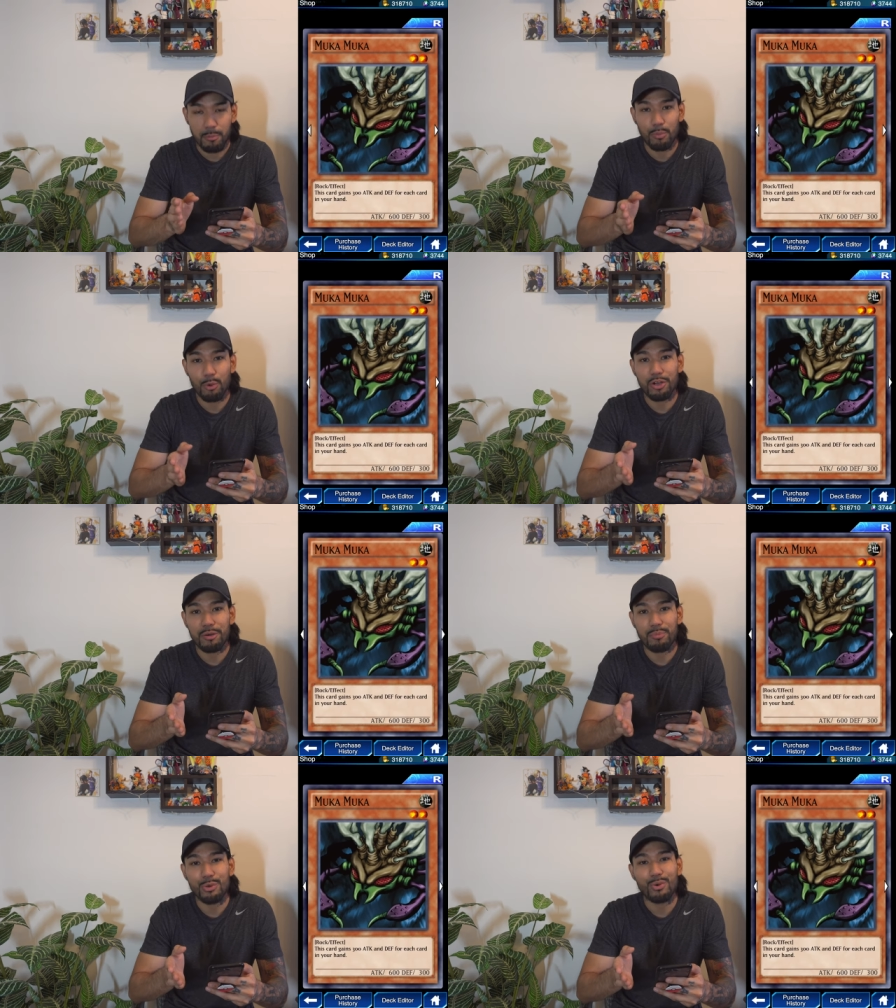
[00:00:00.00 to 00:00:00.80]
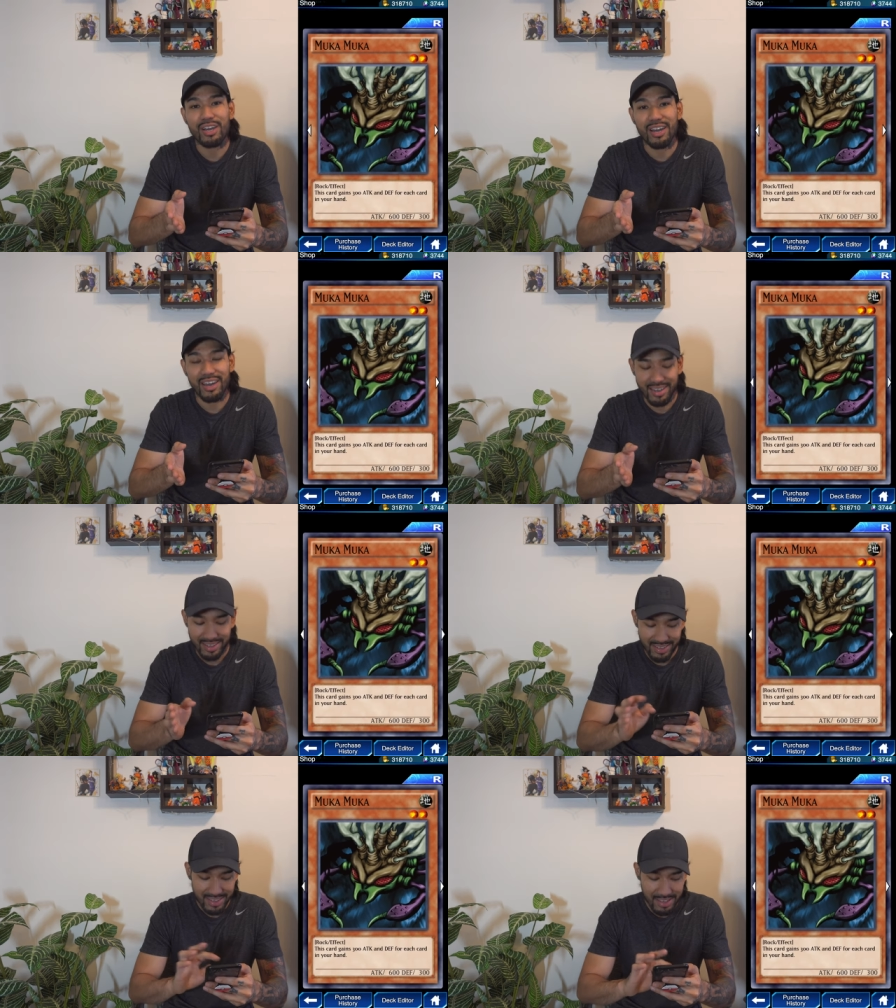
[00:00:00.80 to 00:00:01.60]
Muka Muka.
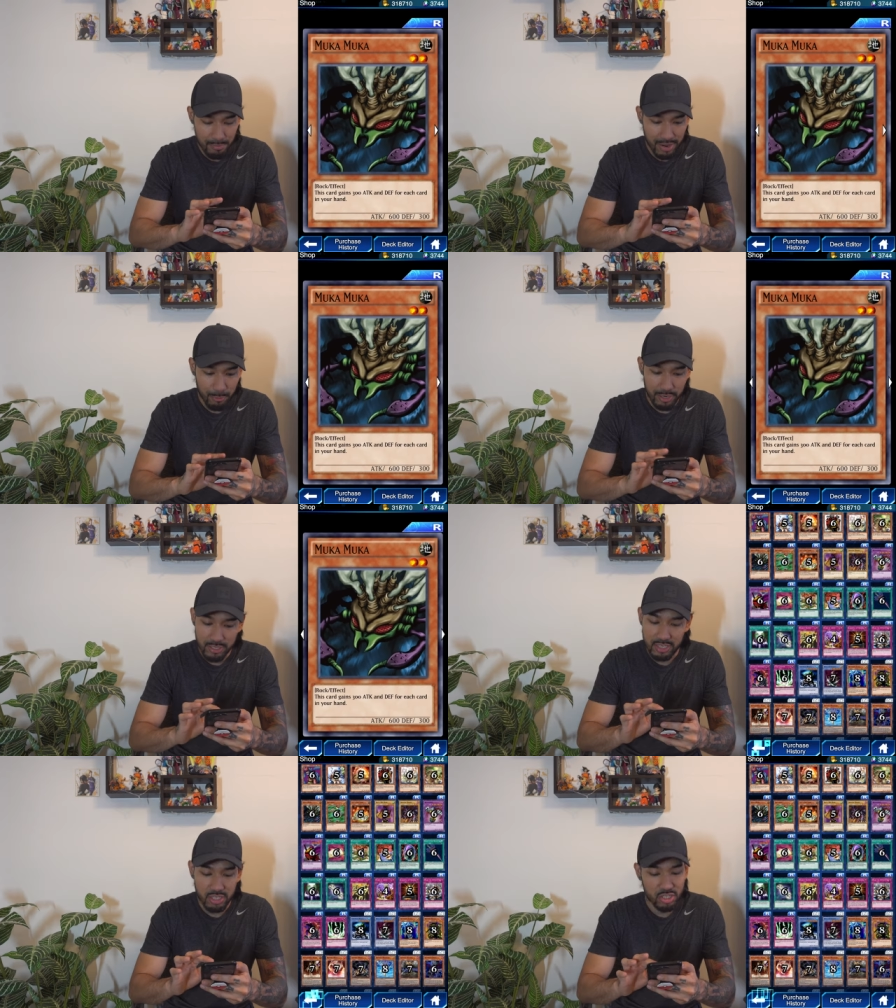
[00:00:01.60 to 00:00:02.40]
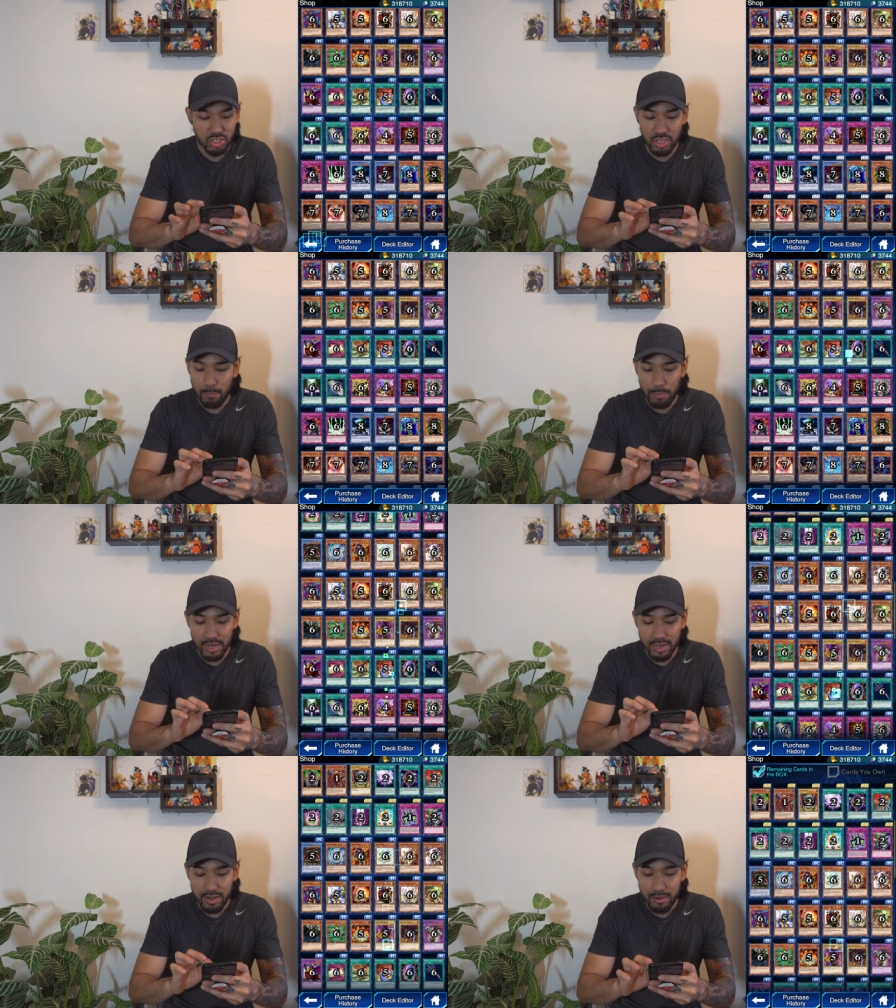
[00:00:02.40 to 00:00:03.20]
But anyways, let's just jump
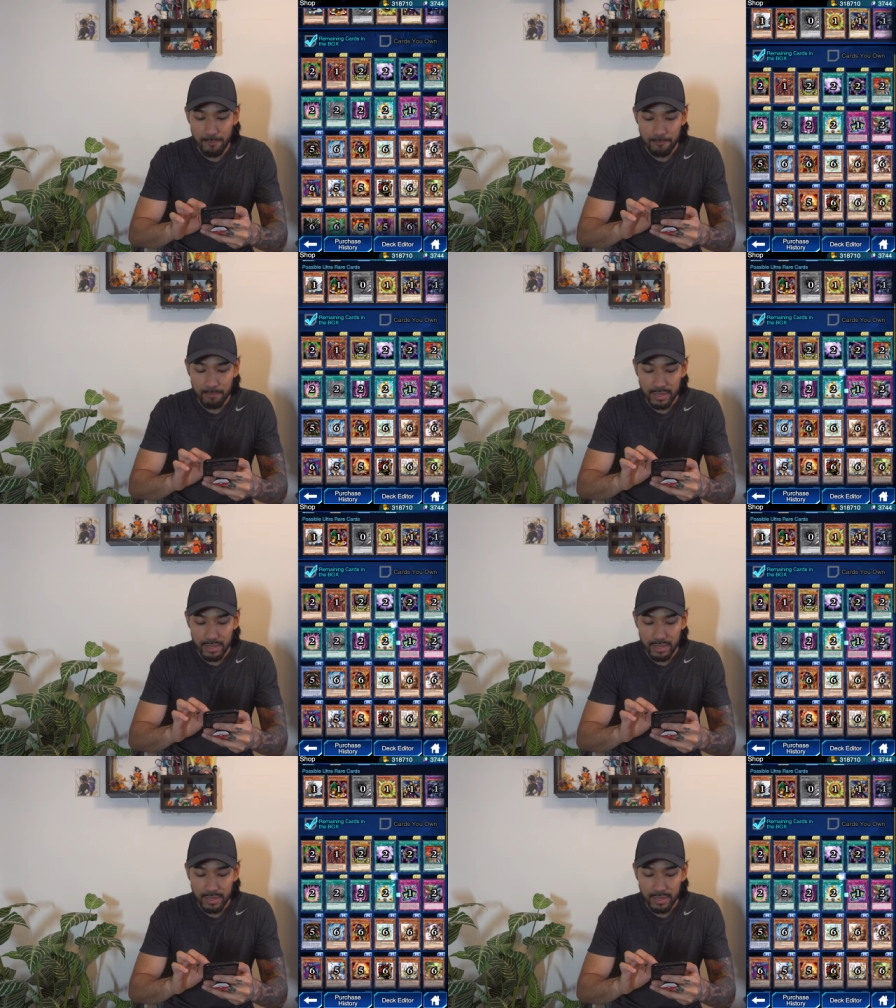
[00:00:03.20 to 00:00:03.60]
in here.